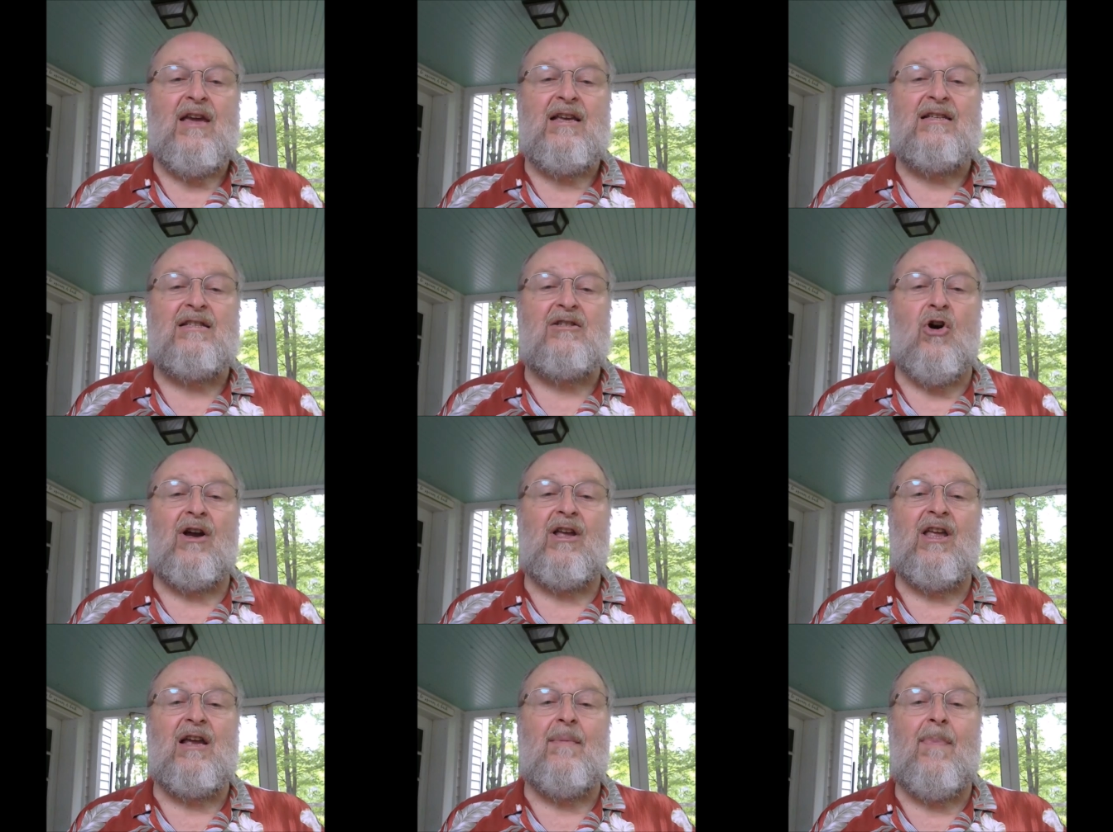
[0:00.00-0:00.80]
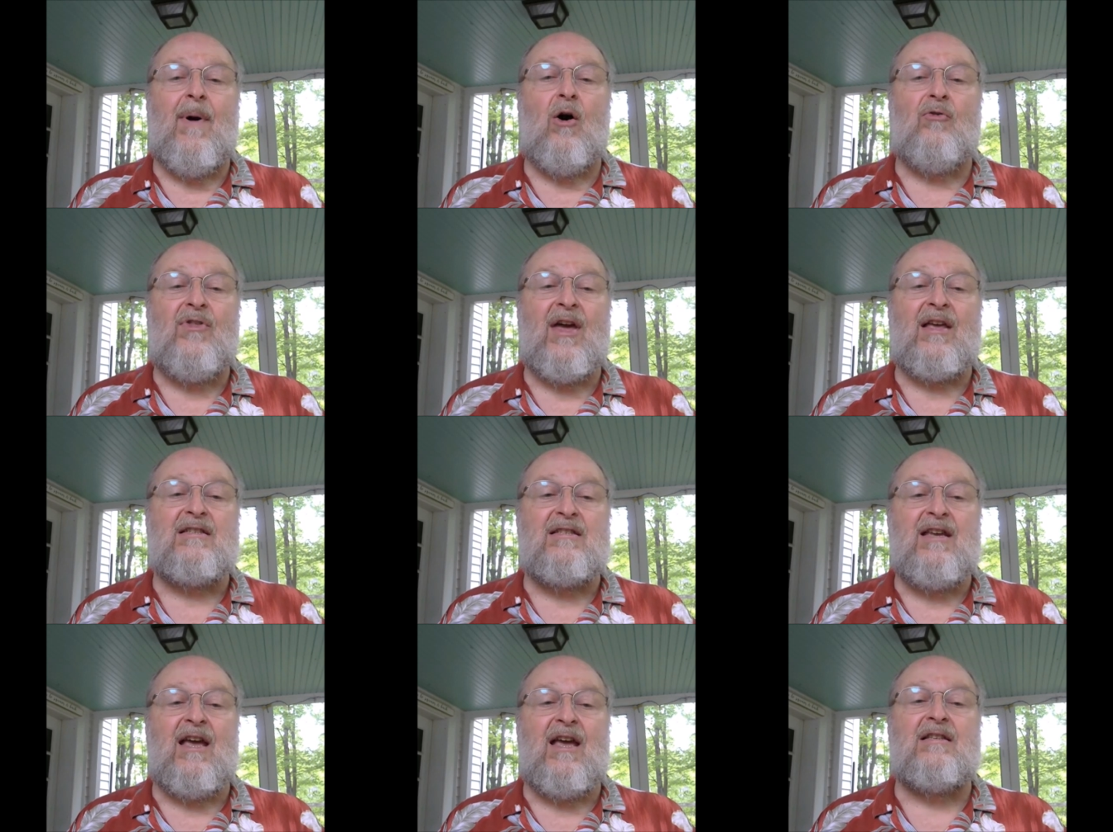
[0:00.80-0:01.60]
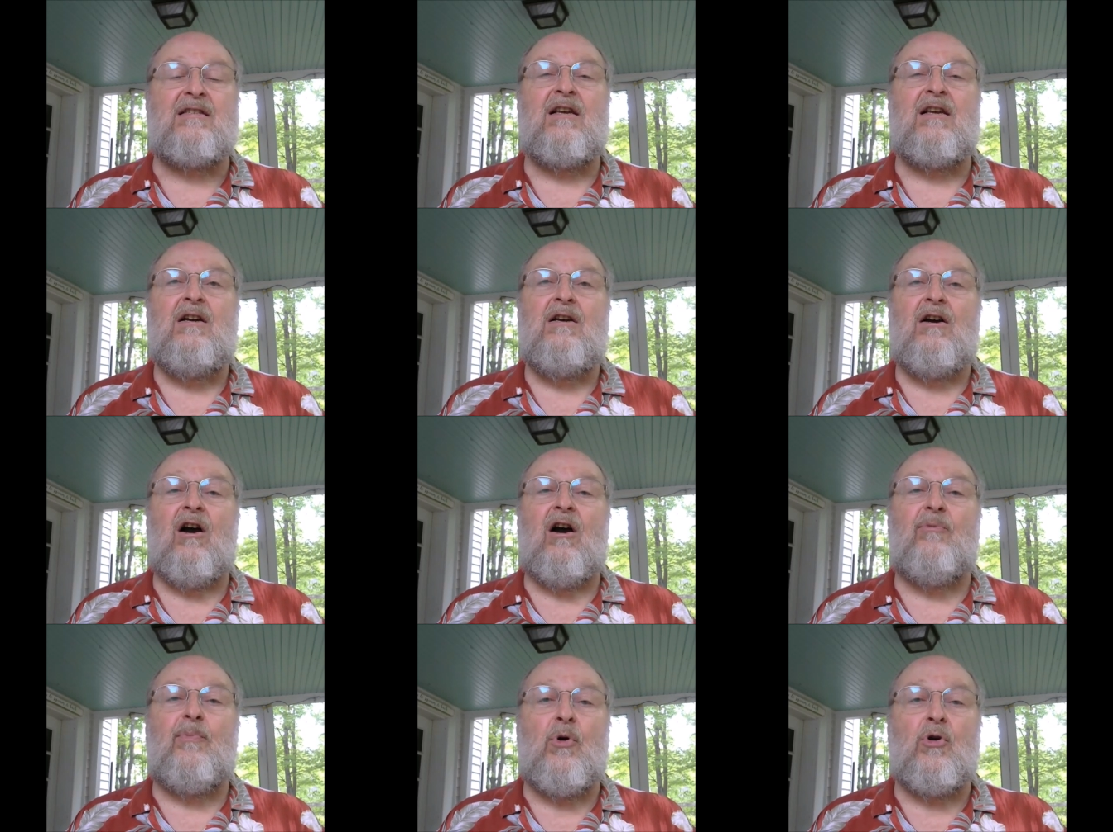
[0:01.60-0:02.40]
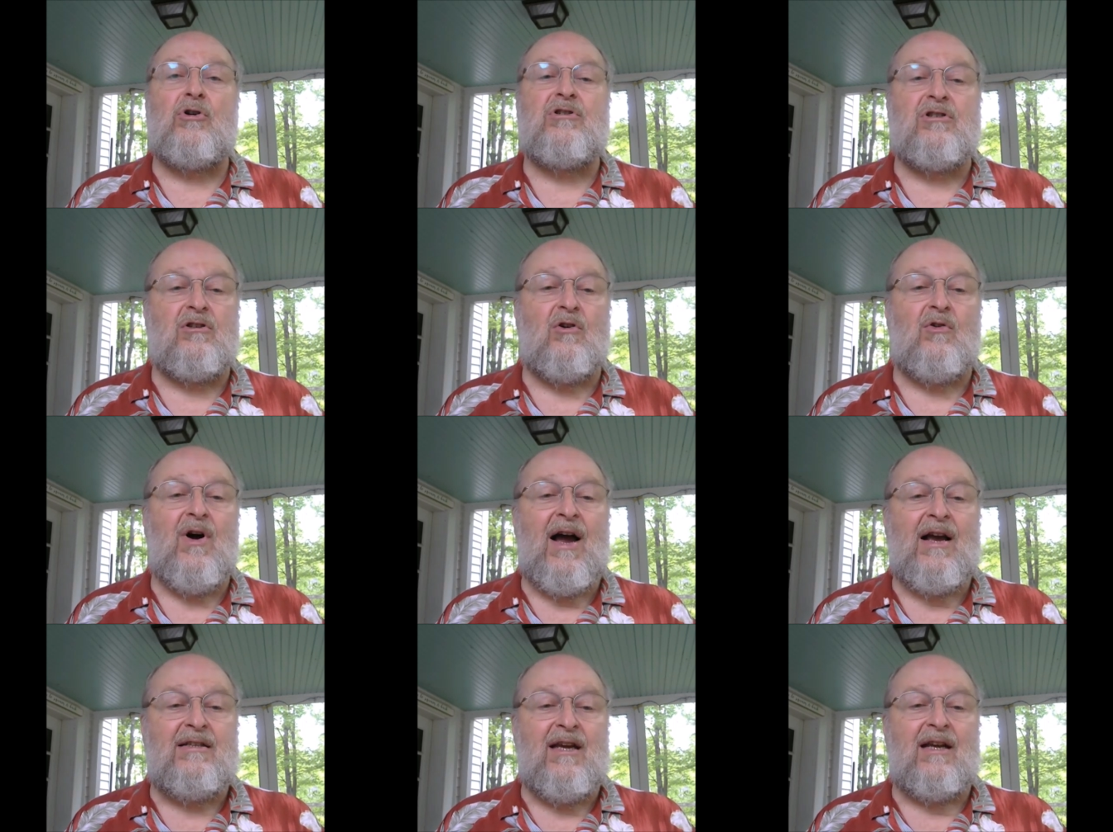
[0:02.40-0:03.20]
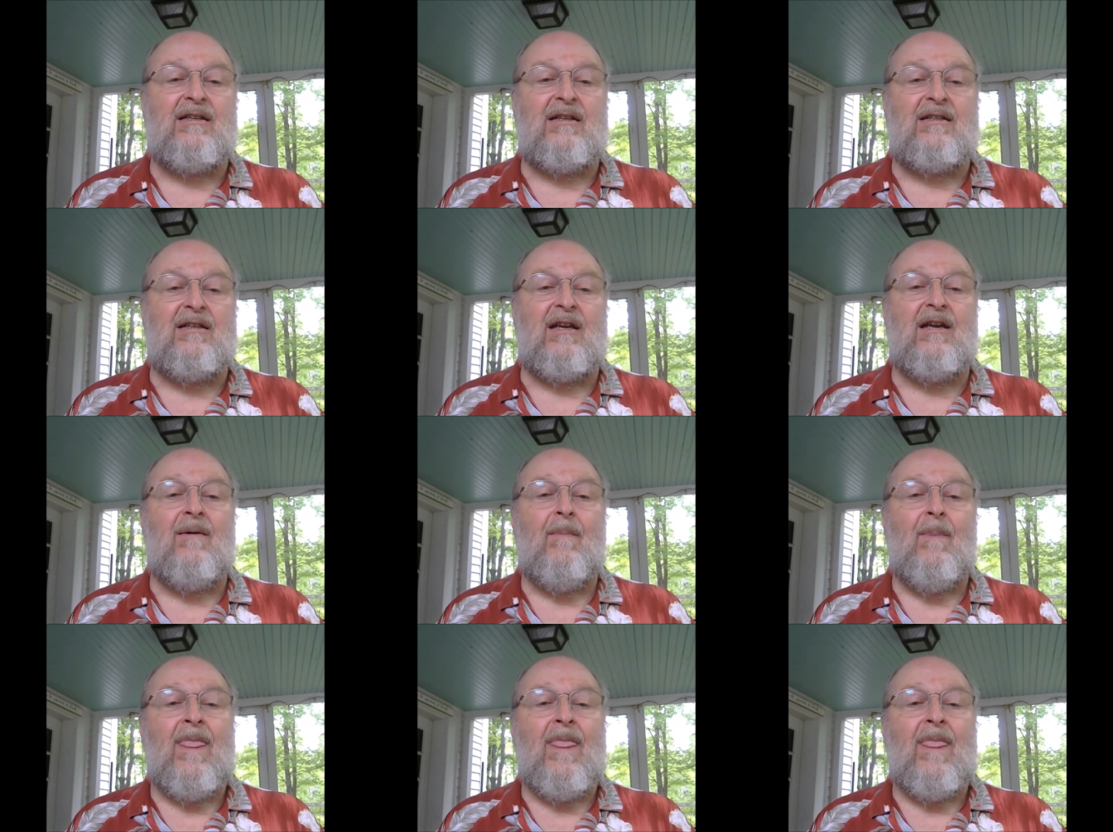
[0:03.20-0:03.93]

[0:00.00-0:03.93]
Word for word: he's talking about that sense of personal identity.